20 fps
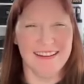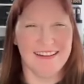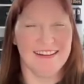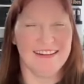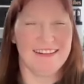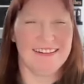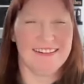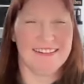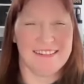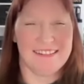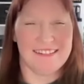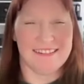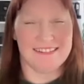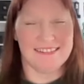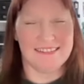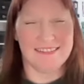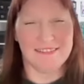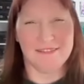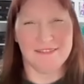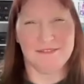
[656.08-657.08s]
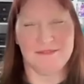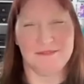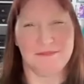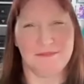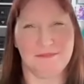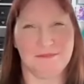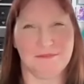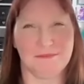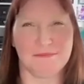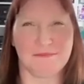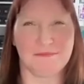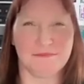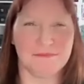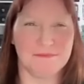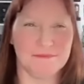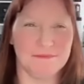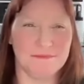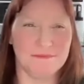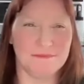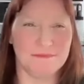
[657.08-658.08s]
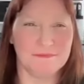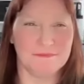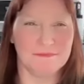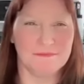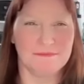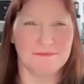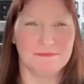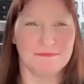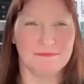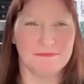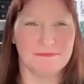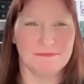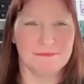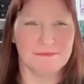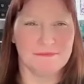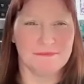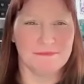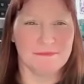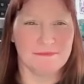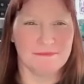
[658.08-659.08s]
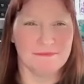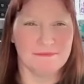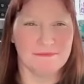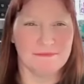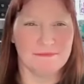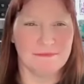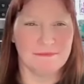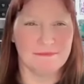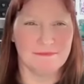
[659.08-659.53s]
[no speech]